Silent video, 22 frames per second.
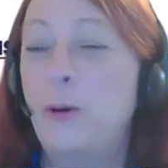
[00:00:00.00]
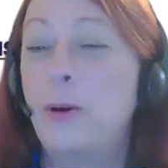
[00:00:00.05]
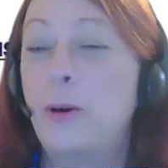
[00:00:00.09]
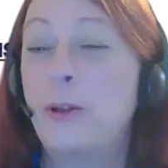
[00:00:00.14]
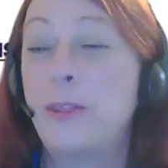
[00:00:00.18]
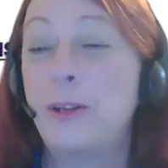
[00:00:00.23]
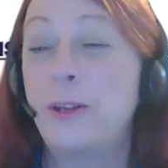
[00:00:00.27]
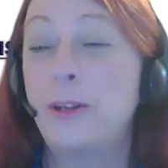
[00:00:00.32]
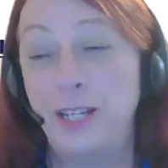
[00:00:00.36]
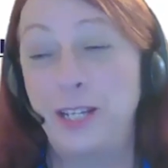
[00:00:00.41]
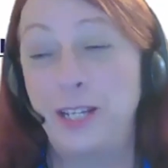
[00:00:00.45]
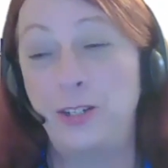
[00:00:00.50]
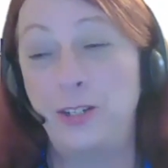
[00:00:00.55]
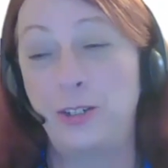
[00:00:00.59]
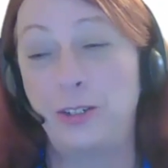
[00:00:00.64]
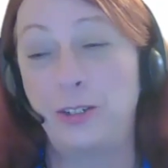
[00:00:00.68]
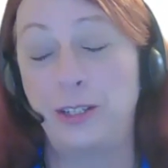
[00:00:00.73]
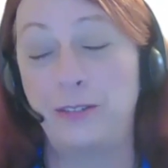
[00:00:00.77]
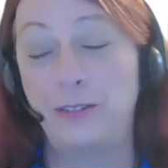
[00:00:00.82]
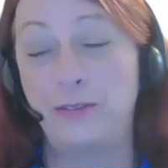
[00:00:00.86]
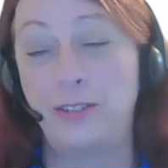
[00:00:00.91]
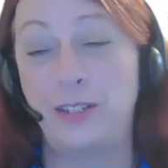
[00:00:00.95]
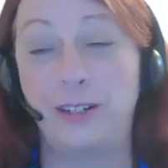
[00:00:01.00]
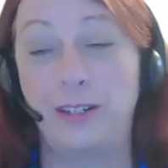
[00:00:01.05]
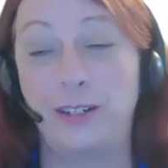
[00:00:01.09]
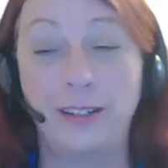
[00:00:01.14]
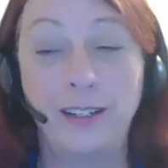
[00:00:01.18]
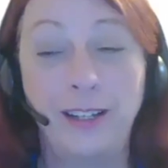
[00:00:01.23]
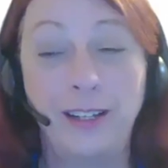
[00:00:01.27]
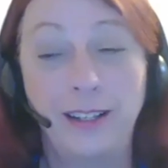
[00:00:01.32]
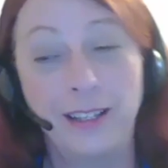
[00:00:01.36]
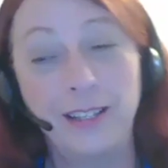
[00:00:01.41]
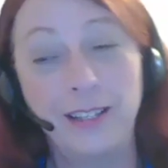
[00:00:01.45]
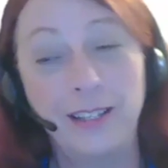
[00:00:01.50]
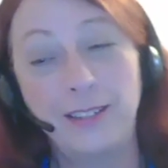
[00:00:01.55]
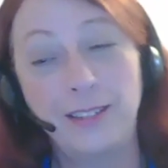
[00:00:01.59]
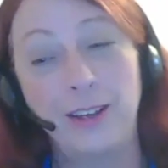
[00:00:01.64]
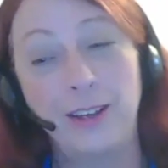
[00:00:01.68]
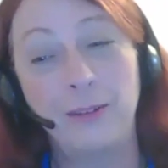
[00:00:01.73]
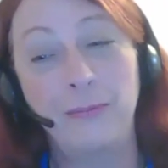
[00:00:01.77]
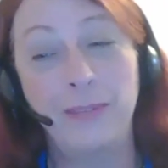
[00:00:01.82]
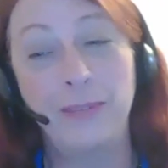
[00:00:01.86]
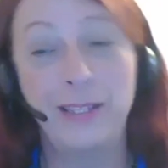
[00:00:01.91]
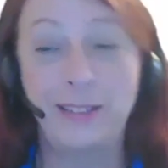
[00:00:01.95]
or their teacher lives there. Let's
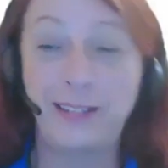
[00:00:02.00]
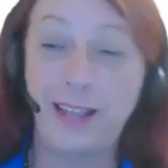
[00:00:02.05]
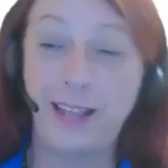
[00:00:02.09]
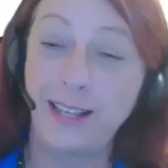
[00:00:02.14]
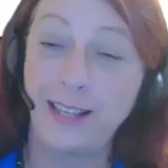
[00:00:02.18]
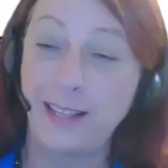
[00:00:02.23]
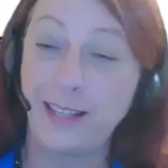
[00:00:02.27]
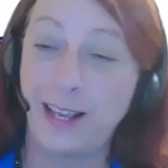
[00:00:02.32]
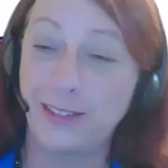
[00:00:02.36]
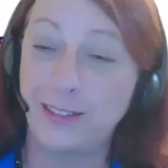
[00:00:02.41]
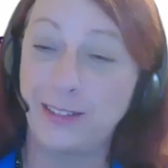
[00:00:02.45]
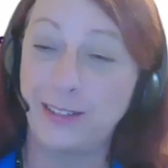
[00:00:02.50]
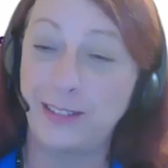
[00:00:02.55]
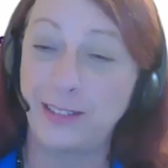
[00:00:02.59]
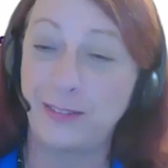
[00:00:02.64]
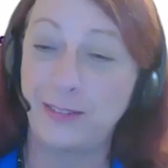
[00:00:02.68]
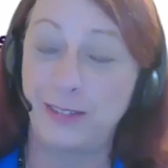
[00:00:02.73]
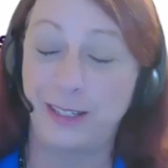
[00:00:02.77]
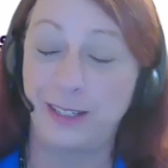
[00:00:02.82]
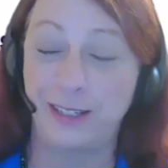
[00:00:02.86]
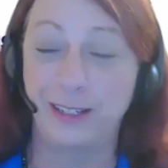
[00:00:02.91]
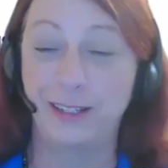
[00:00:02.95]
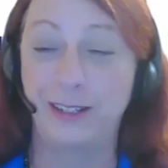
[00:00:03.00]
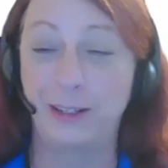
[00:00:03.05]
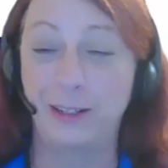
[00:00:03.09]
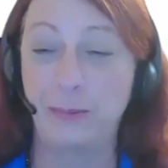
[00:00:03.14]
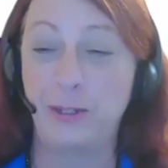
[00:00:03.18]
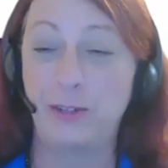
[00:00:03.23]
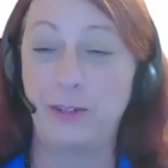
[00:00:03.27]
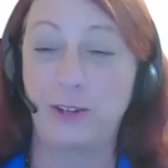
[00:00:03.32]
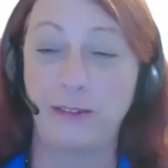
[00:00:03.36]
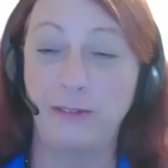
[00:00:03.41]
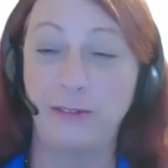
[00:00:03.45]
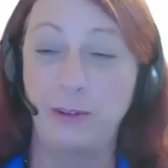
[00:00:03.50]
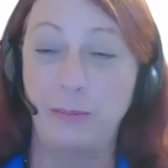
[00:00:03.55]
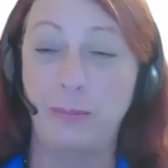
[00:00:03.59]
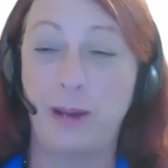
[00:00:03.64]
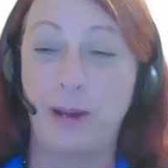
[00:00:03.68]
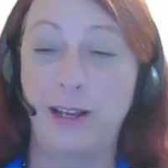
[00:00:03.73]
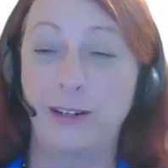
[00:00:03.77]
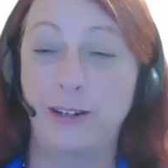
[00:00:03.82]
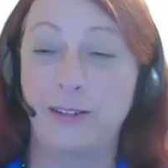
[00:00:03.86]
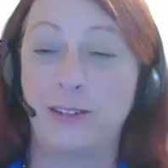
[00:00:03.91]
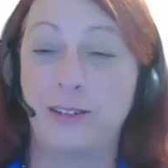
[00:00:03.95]
go to Miss Kaye's house this weekend. They'll be driving
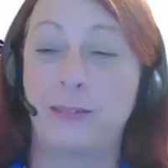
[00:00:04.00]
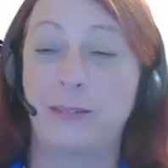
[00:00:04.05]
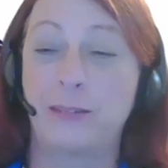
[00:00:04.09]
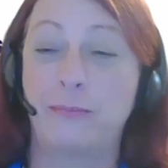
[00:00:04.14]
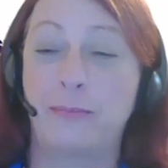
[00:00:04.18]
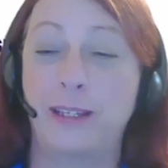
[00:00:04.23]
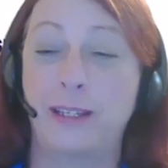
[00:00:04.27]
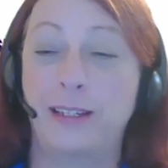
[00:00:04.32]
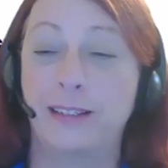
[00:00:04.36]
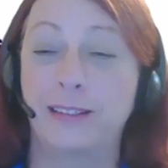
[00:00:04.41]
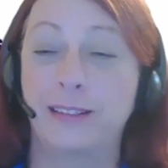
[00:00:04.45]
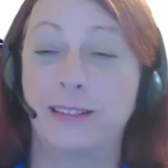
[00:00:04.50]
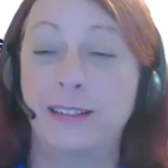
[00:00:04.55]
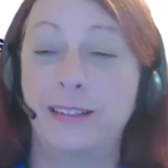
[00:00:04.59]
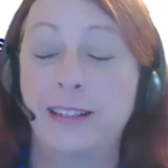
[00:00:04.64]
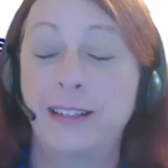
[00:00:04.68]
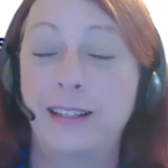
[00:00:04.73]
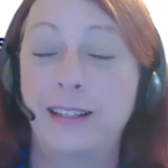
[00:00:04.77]
by or something. And